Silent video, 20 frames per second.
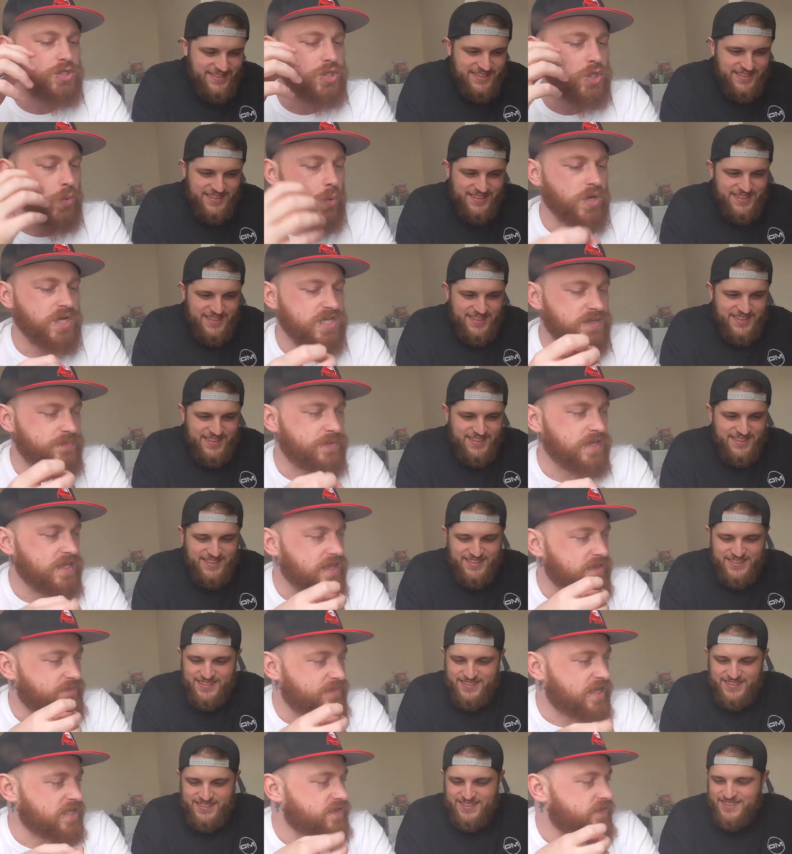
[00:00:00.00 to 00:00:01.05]
Speaker 1: You want it to be the
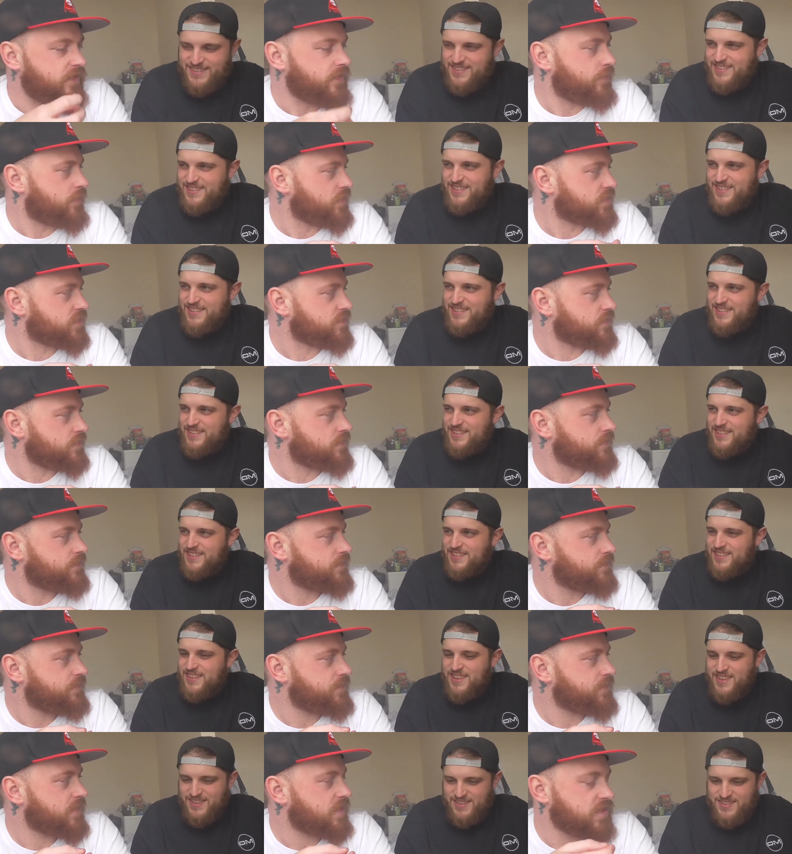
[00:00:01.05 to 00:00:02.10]
best flavour possible.
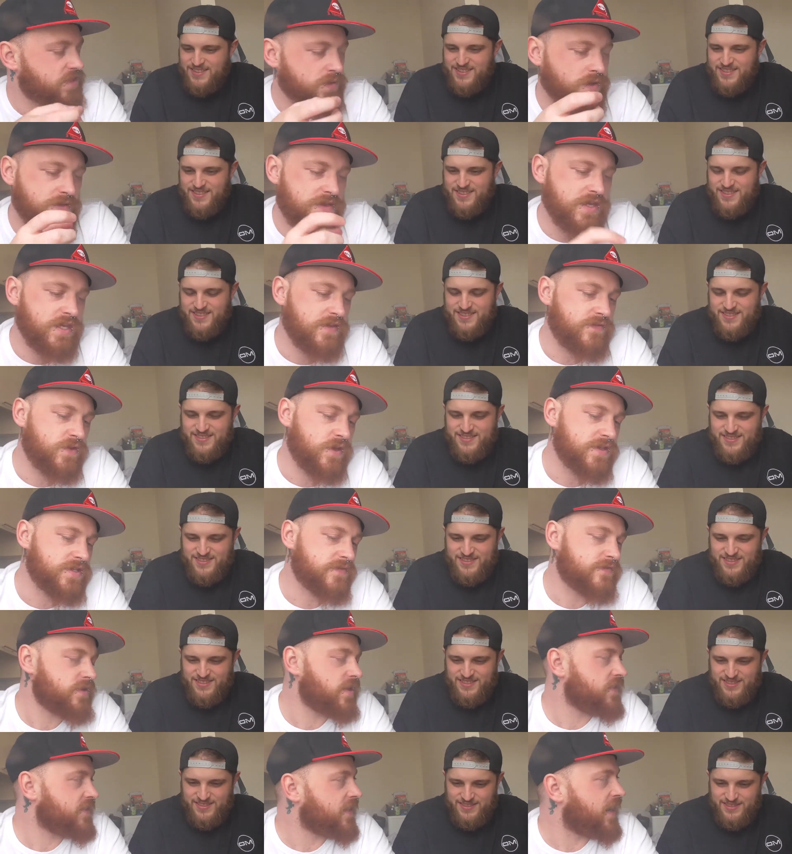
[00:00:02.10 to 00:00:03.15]
Yeah. So I think if you have
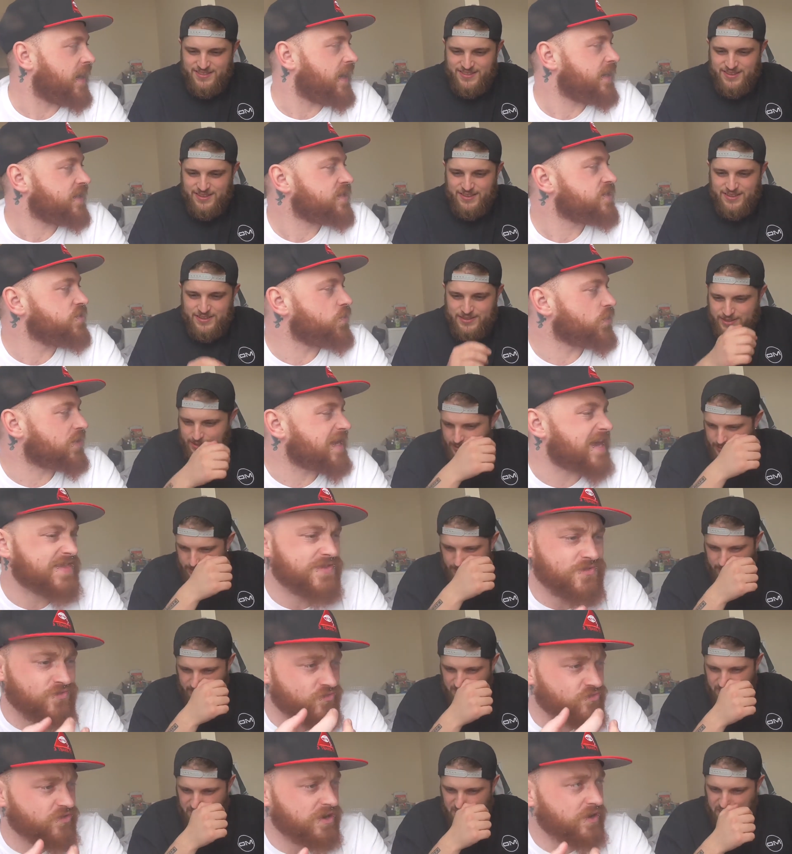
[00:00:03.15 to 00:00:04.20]
something like that, you'll get the
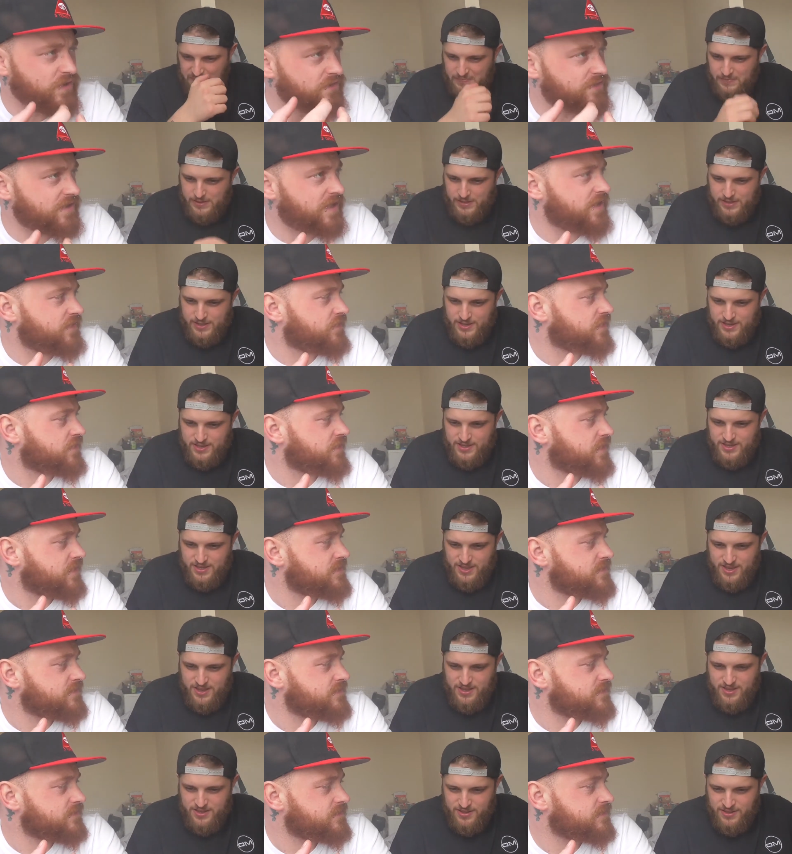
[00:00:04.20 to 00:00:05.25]
real flavour of it.
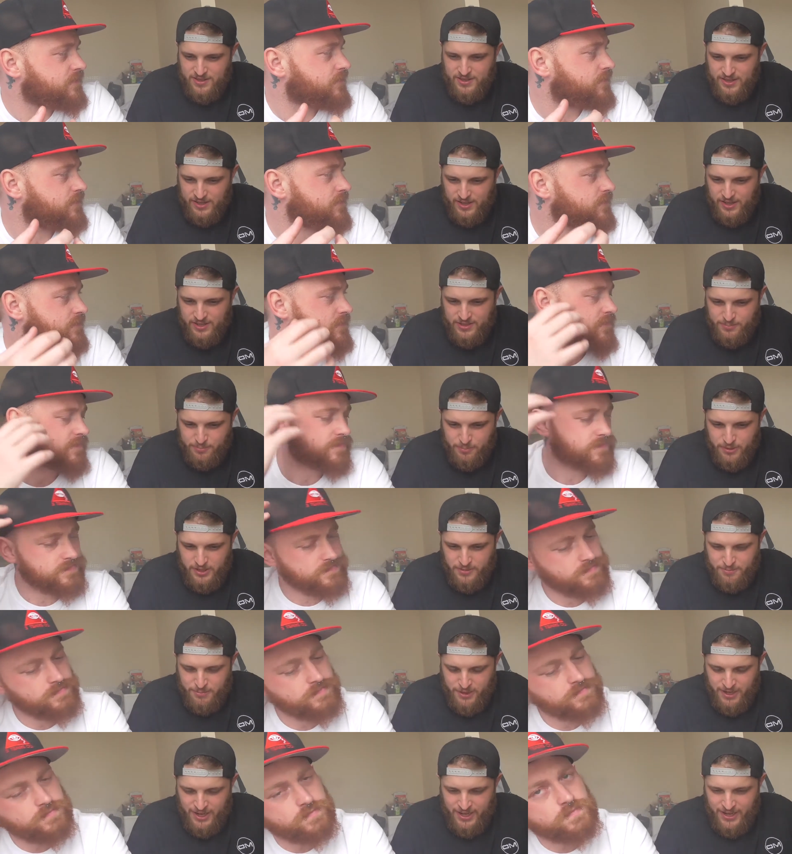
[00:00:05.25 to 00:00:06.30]
Yeah,
Speaker 2: it's, it's
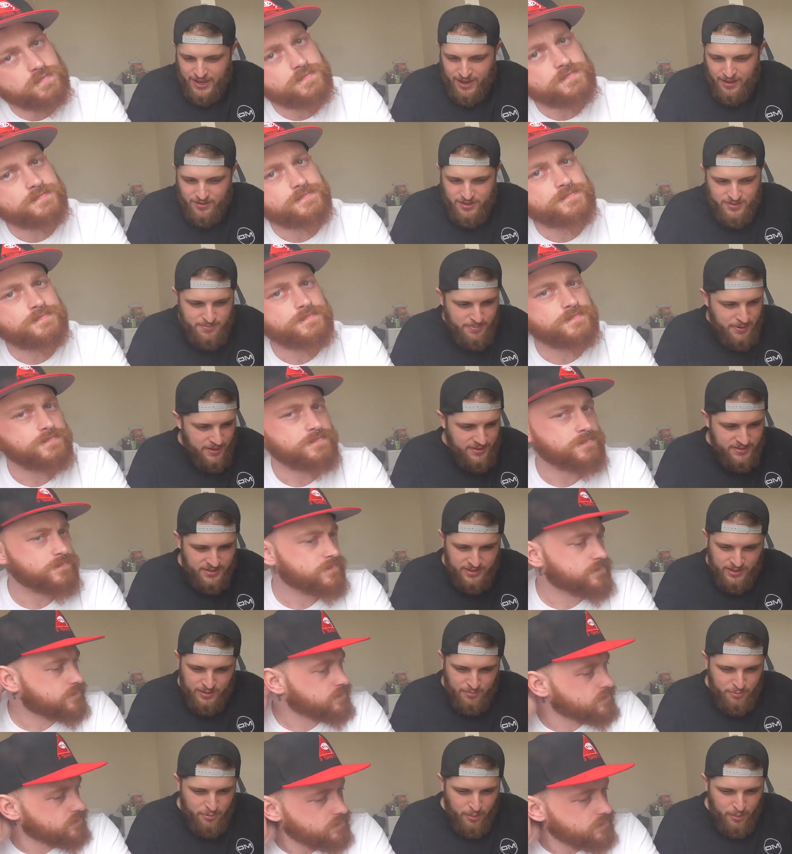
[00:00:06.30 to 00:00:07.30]
bringing out, it's busting the